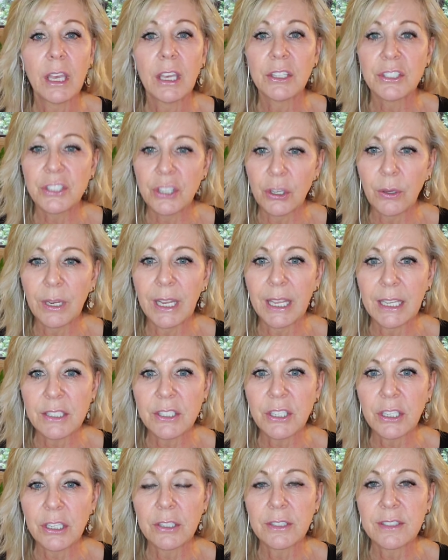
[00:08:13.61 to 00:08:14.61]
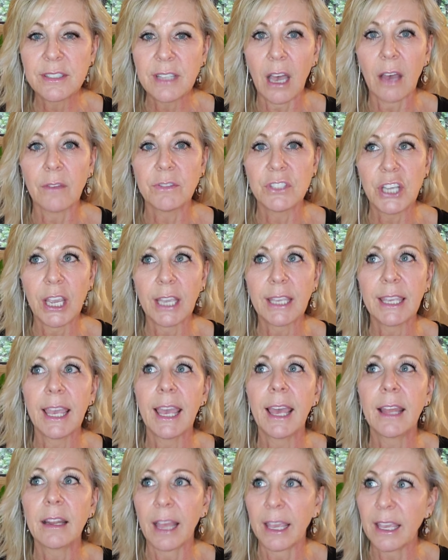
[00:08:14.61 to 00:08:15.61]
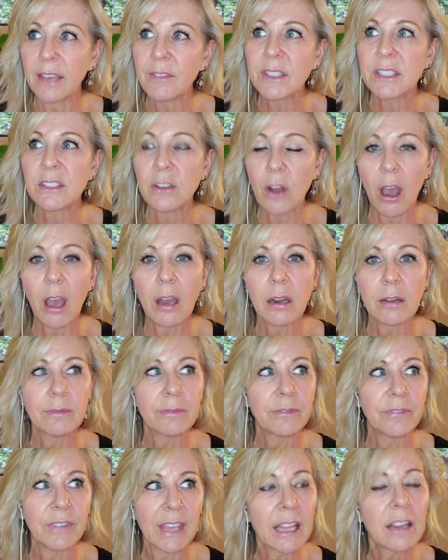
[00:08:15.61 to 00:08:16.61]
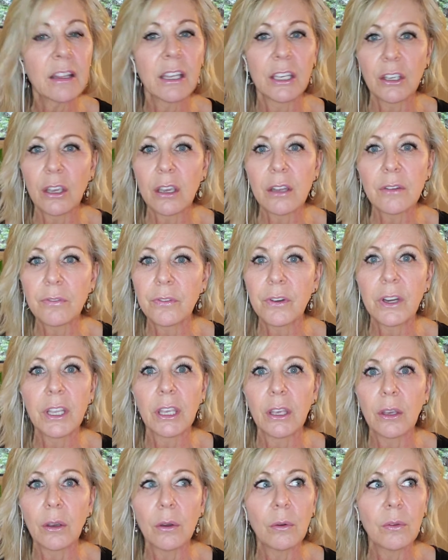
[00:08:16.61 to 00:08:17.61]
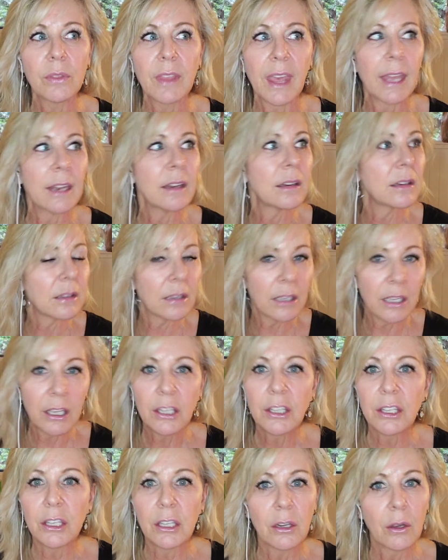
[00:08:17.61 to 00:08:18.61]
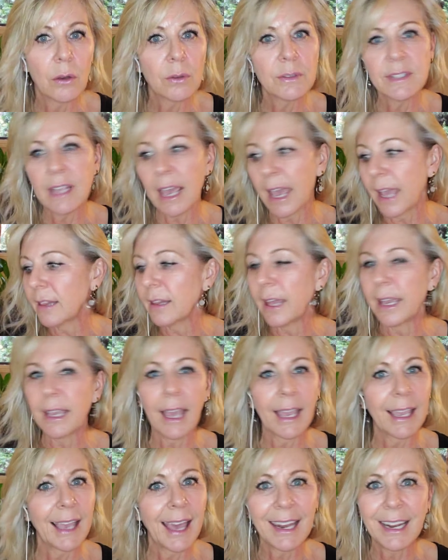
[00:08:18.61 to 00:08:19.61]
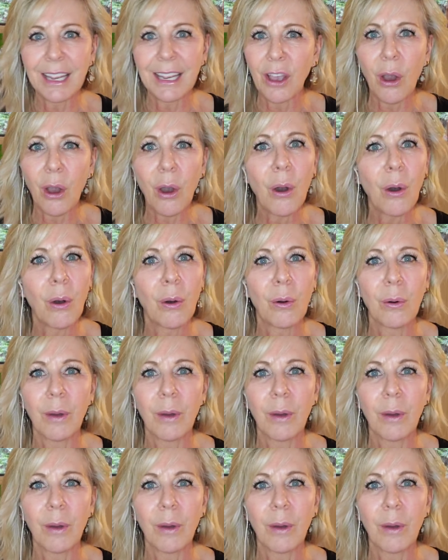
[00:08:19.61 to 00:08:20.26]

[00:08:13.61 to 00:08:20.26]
tune in to yourself, check in. Like if it's not feeling good for you, then, you know, say, like, I got to go.